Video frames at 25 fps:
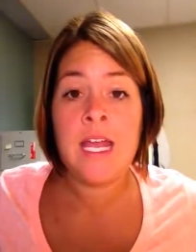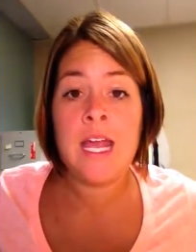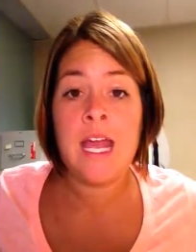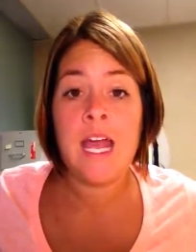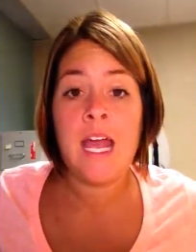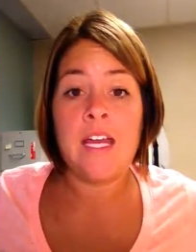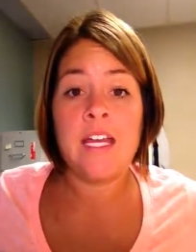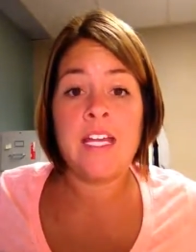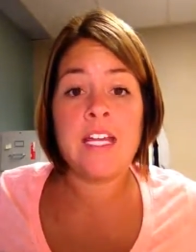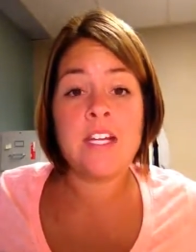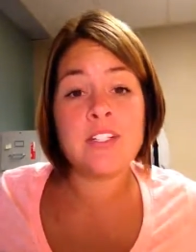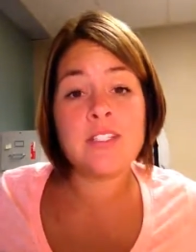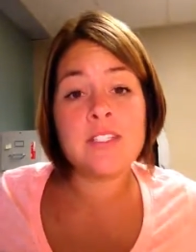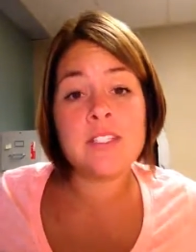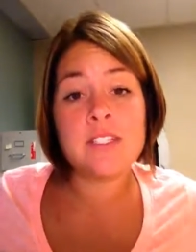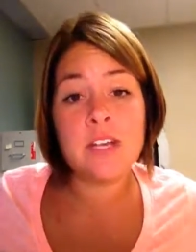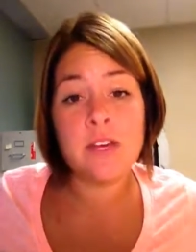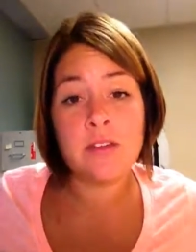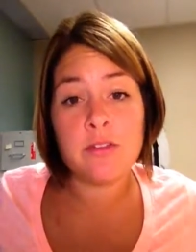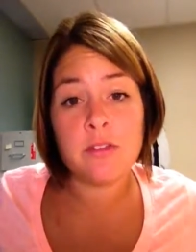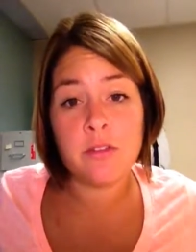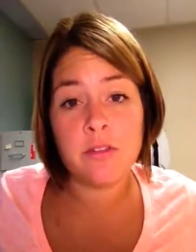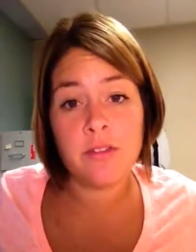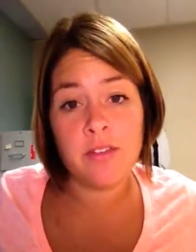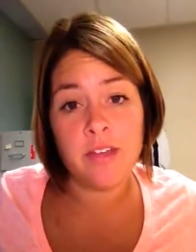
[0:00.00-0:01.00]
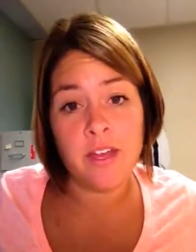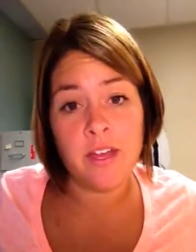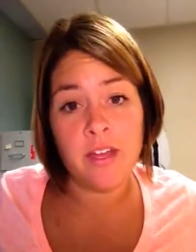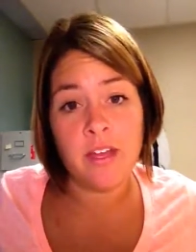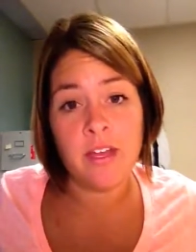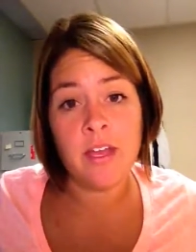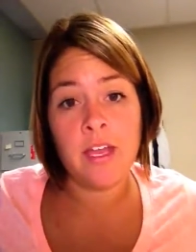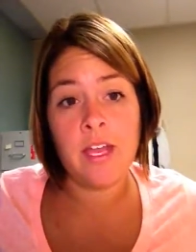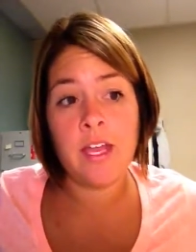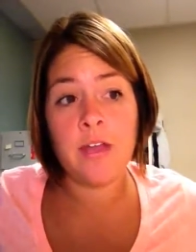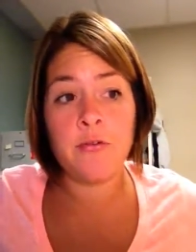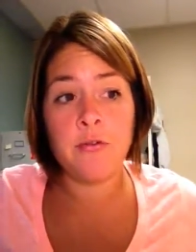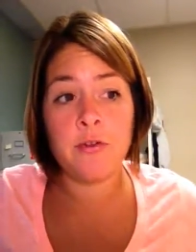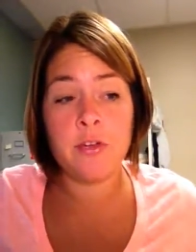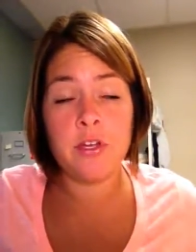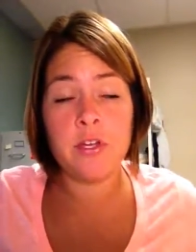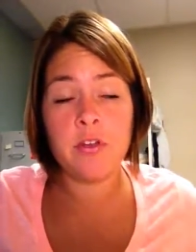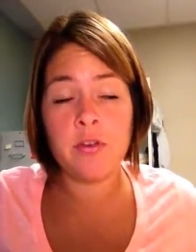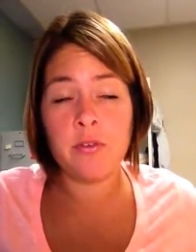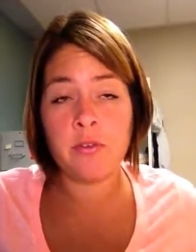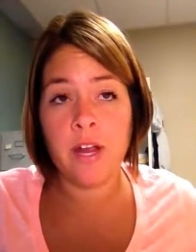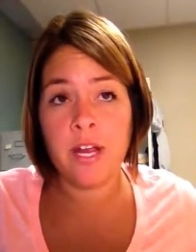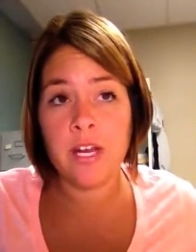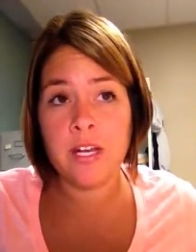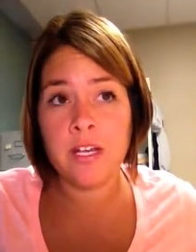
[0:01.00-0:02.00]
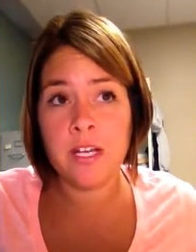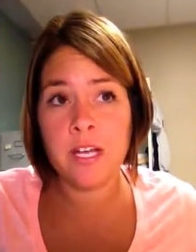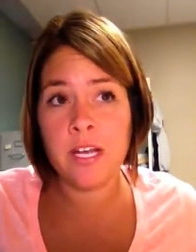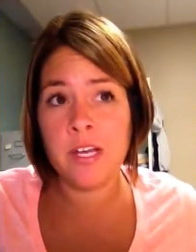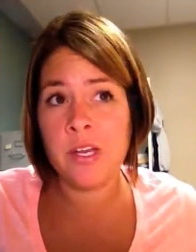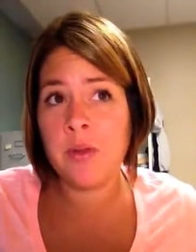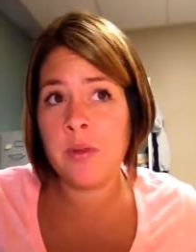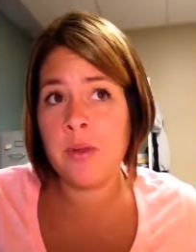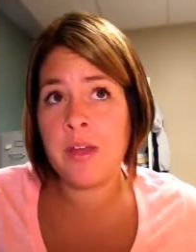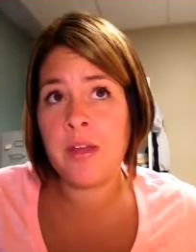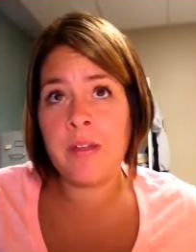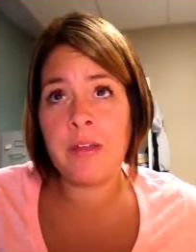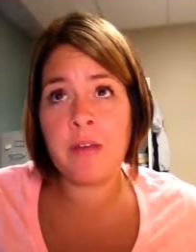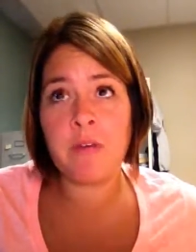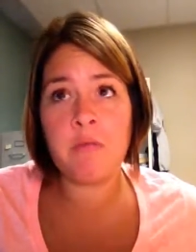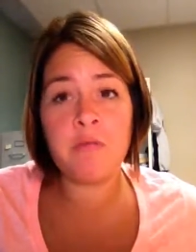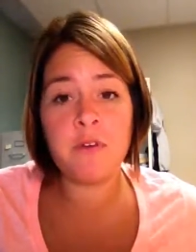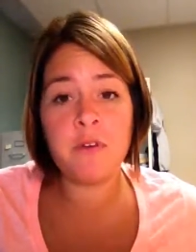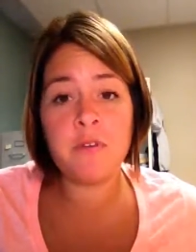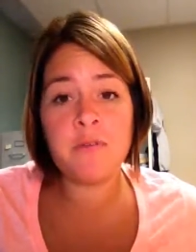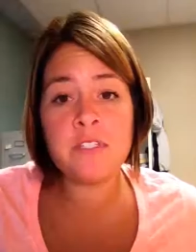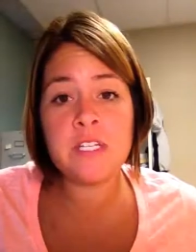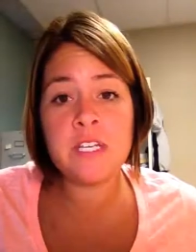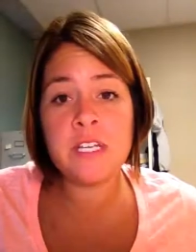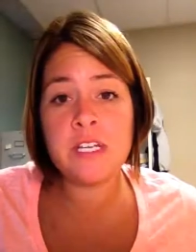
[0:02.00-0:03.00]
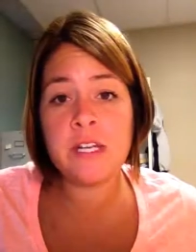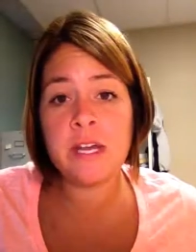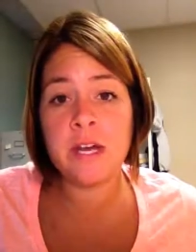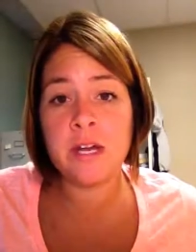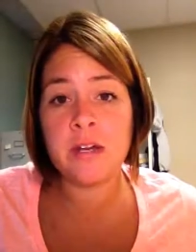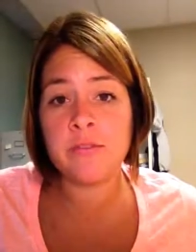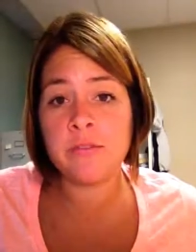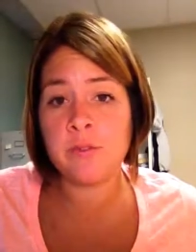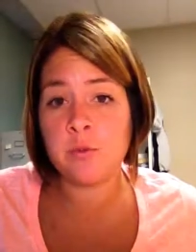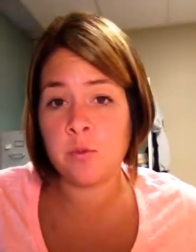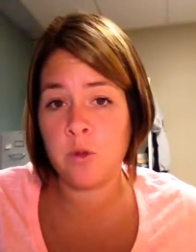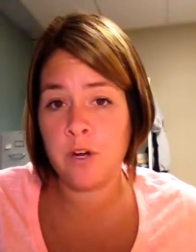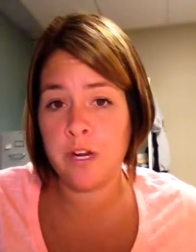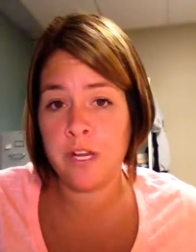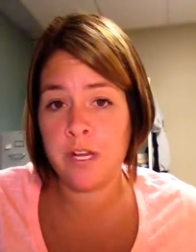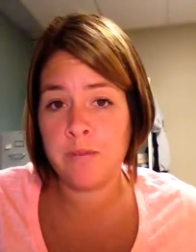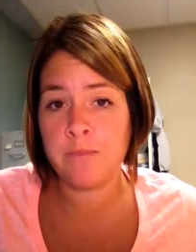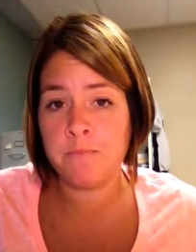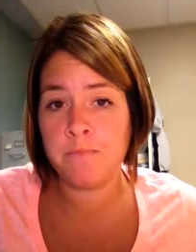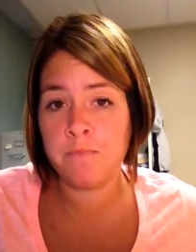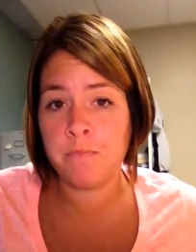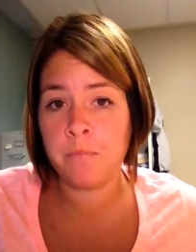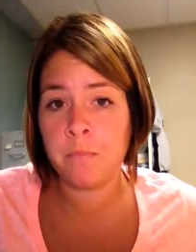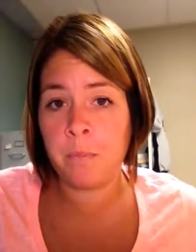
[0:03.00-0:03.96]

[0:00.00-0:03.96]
And here's the other thing. If we grade it and you get like 15 out of 20,